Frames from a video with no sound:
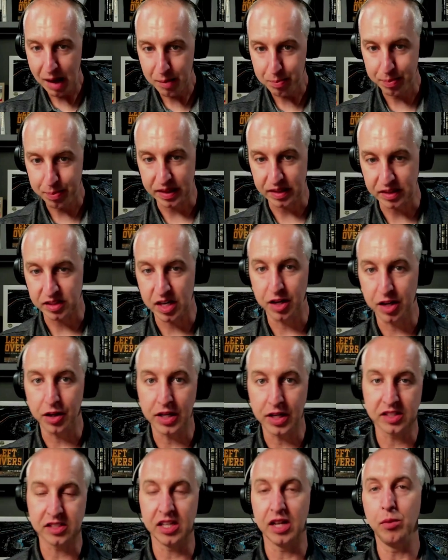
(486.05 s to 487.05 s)
happens. Now
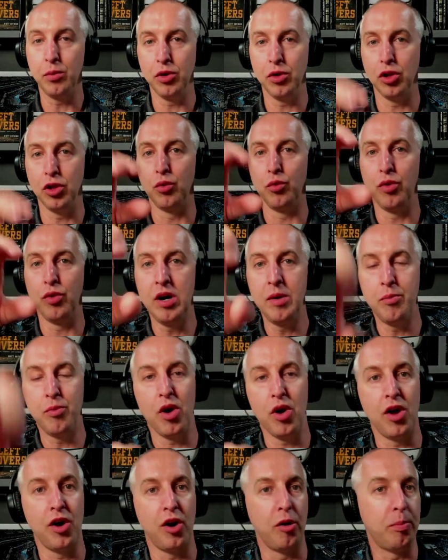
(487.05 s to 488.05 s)
you could say, well, the rim
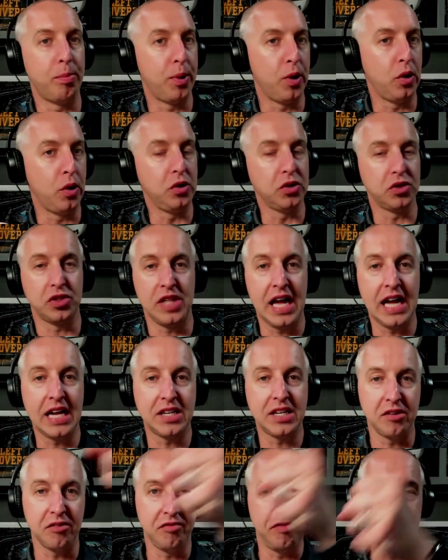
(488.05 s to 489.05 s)
runner pulls
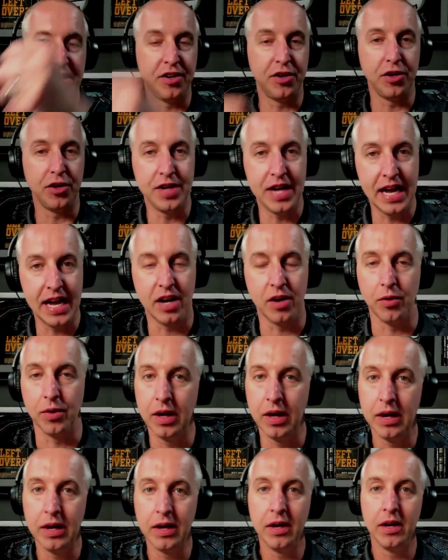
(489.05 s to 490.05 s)
that defender down,
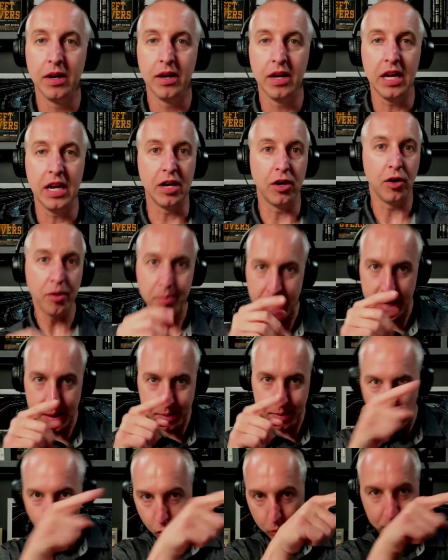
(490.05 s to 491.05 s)
and
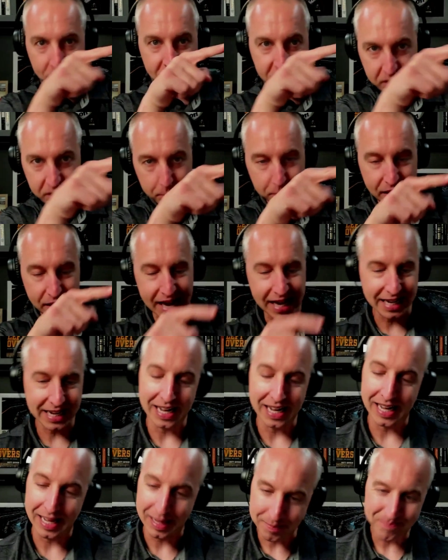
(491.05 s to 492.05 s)
maybe opens up that
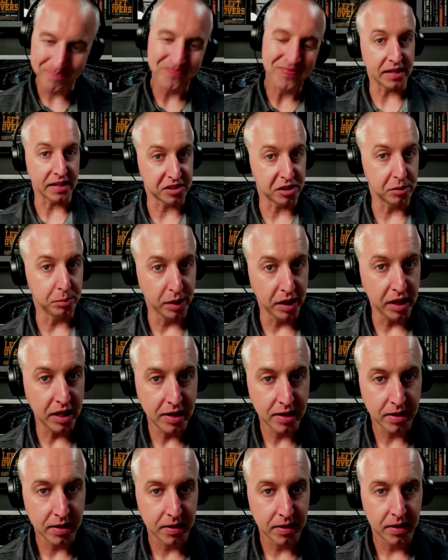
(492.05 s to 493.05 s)
guy,
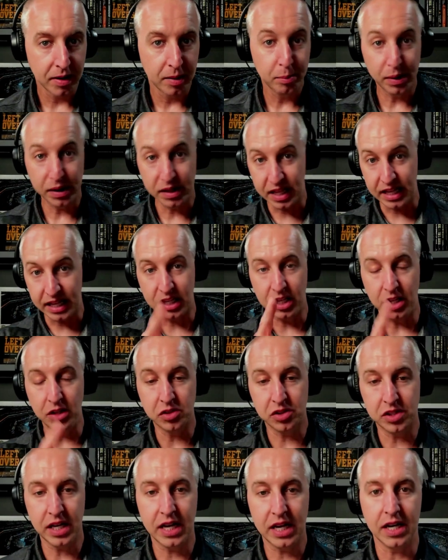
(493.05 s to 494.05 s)
possibly. But like you
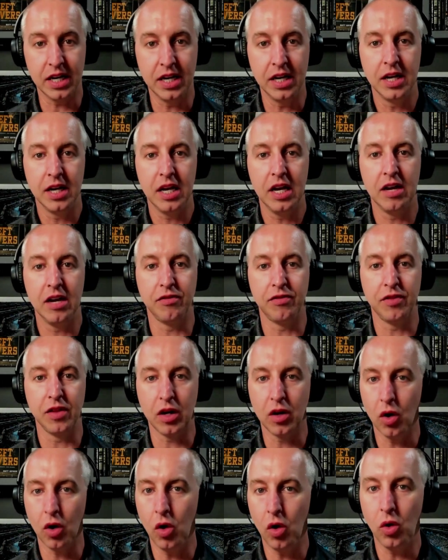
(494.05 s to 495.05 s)
said, if
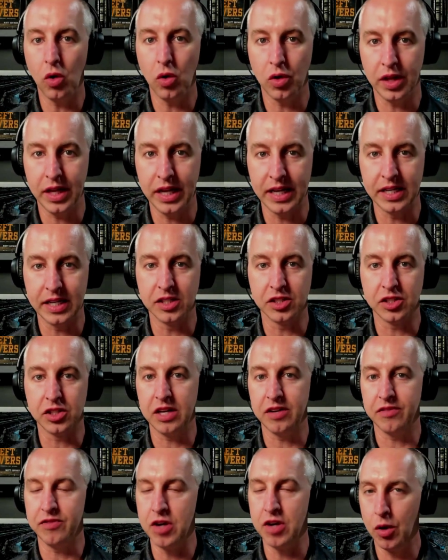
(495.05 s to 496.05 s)
the goal is,
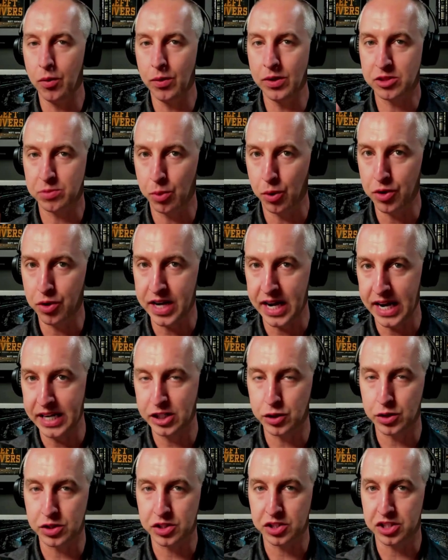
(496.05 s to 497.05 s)
if no one's more
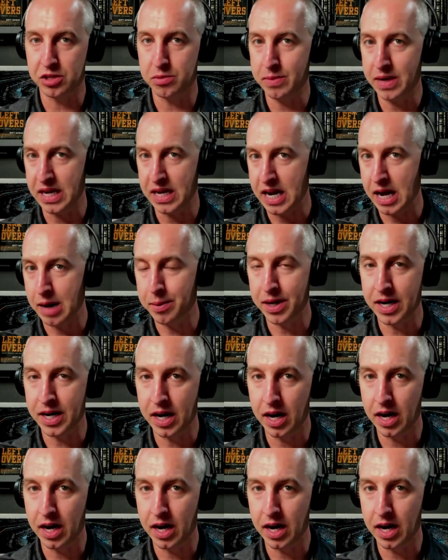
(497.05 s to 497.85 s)
dangerous than me, and I